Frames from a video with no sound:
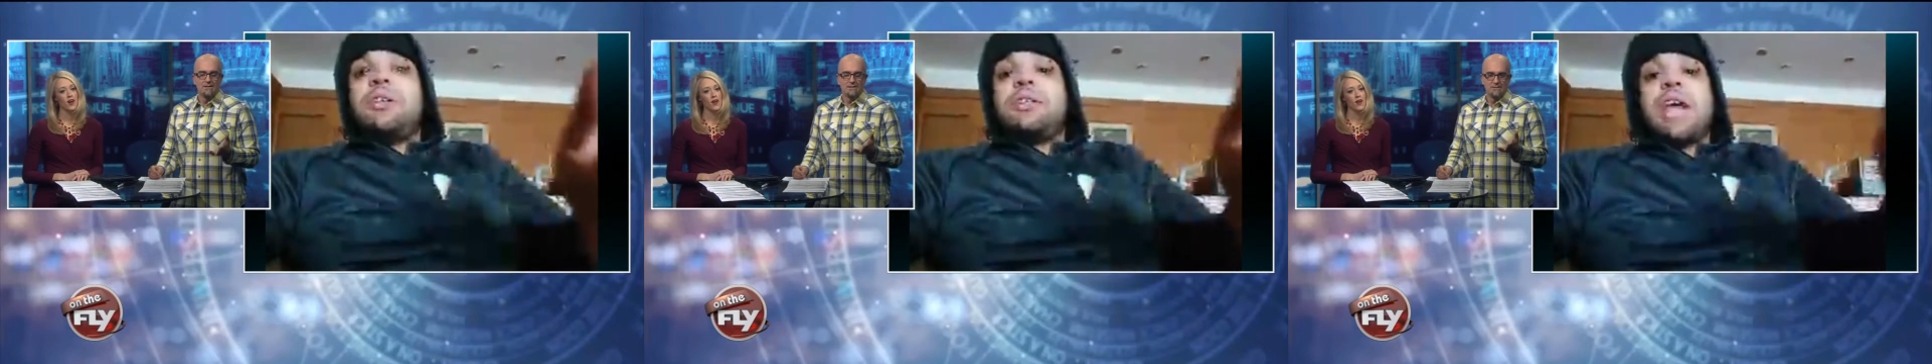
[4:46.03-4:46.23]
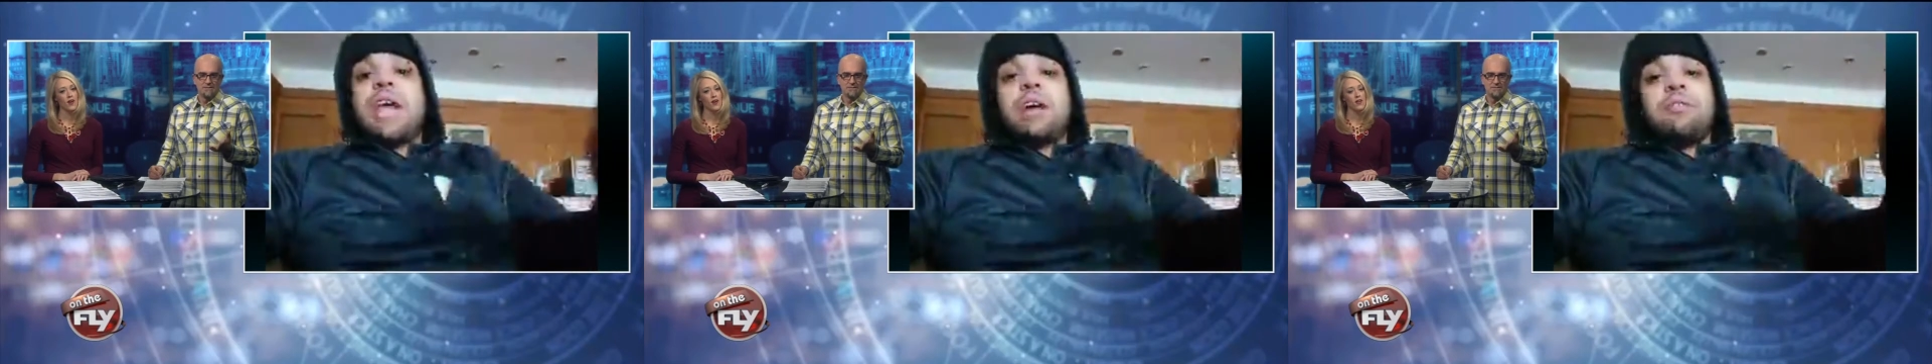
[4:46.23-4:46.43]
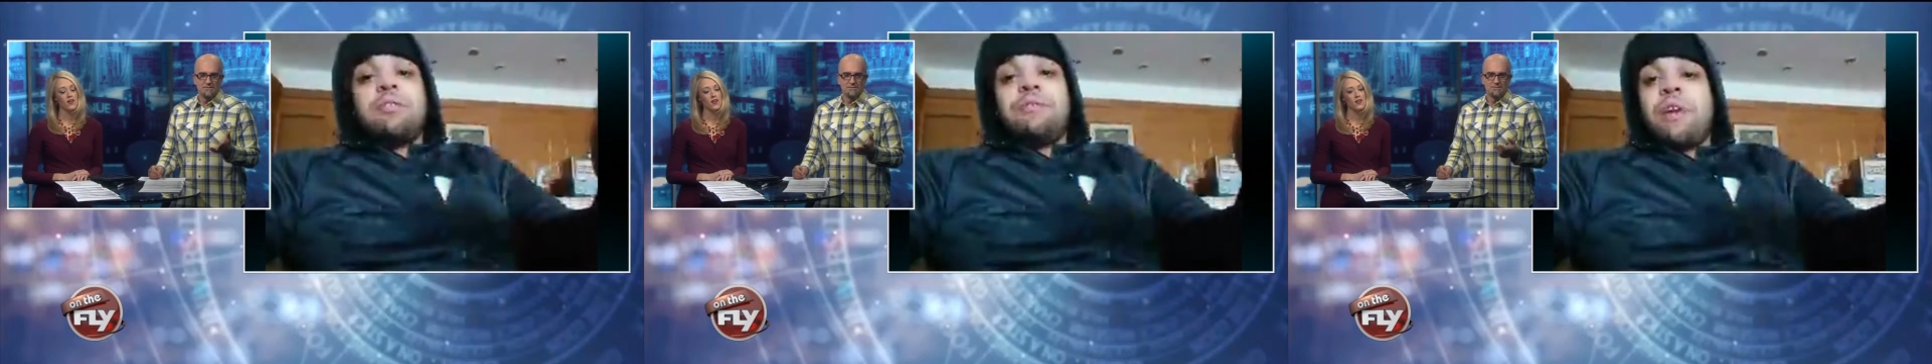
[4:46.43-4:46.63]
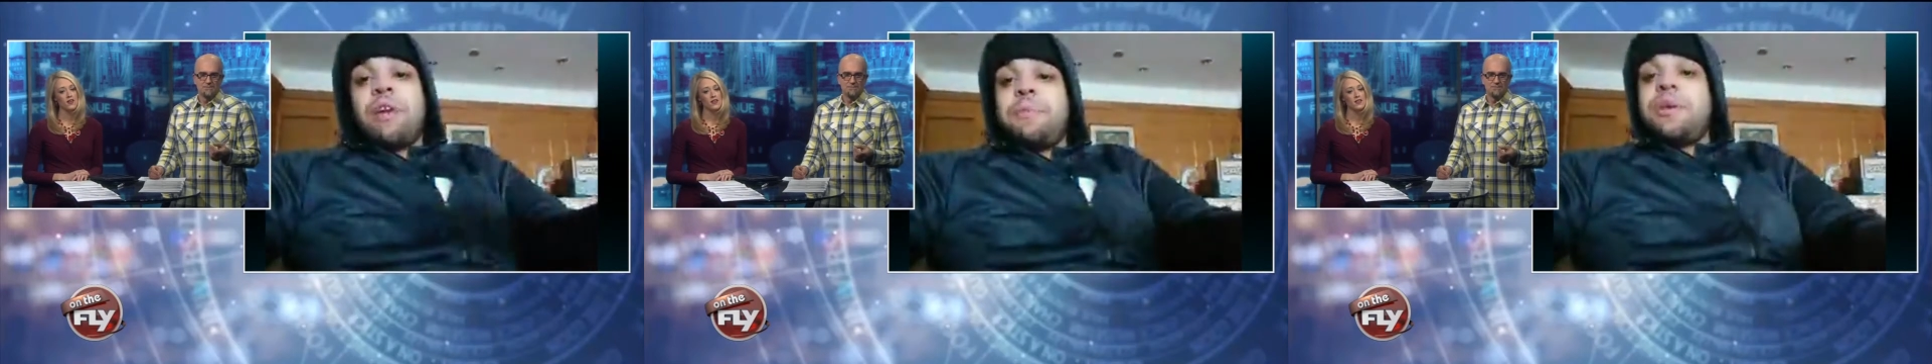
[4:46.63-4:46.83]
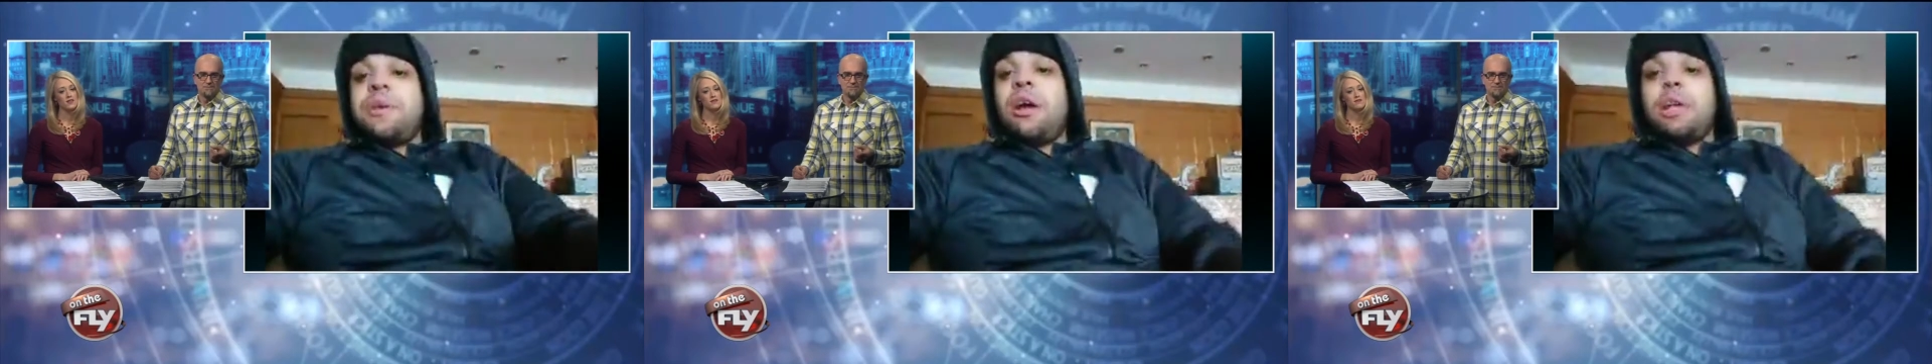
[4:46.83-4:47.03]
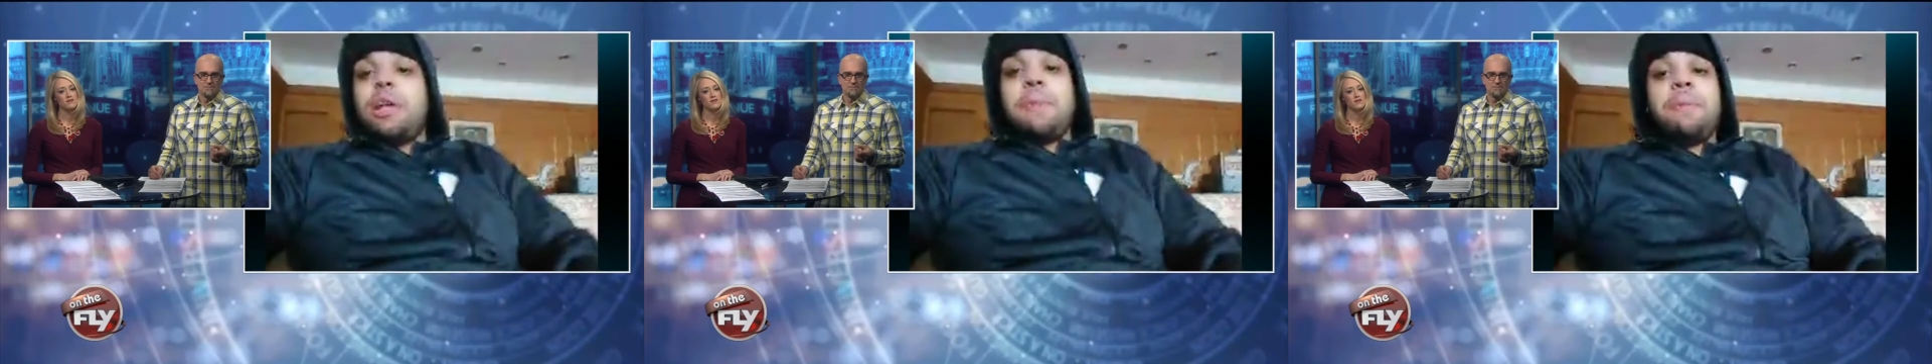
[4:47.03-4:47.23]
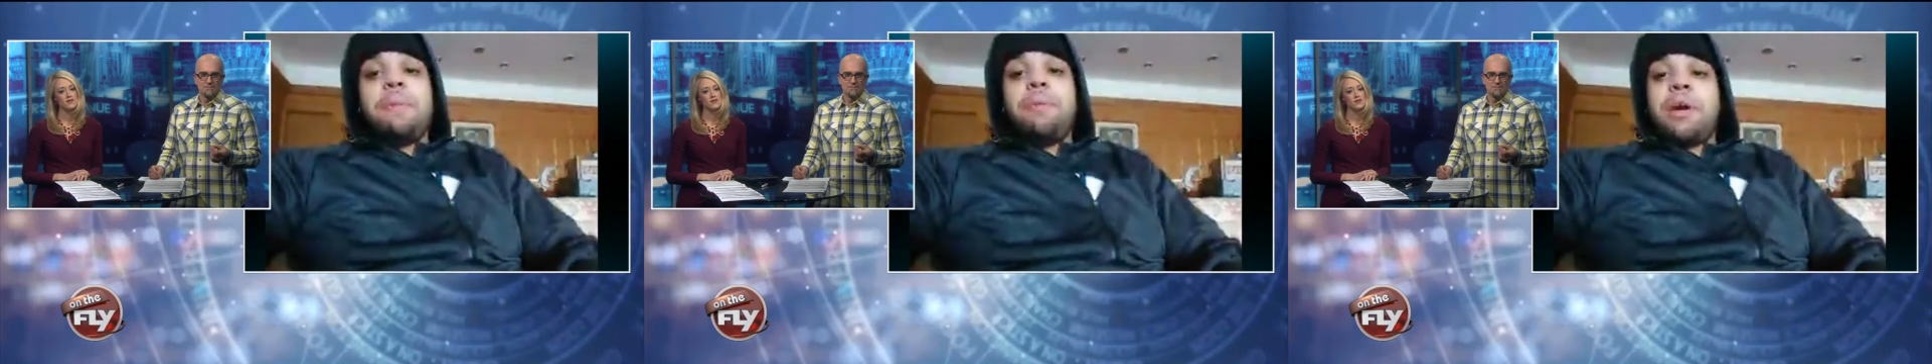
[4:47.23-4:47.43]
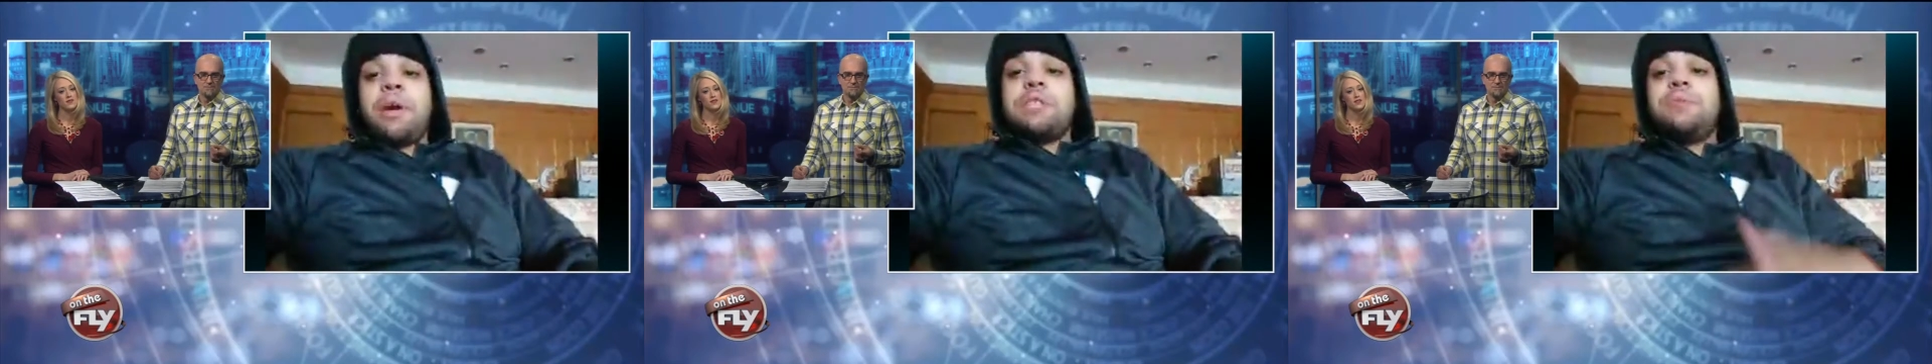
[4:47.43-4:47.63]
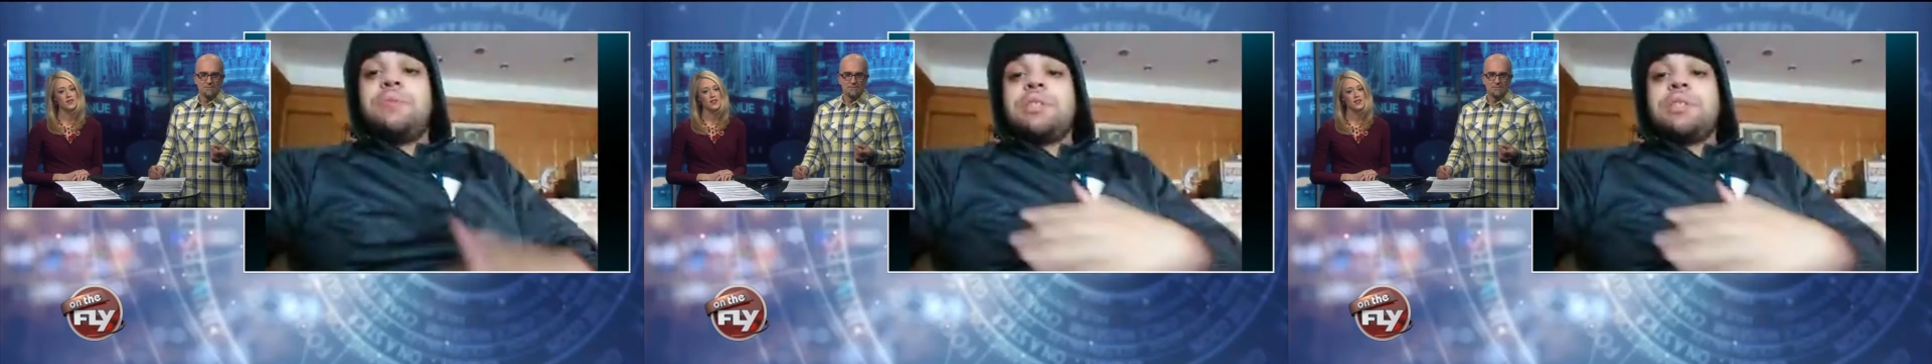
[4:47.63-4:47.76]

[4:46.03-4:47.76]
the Zachary family, y'all in my prayers.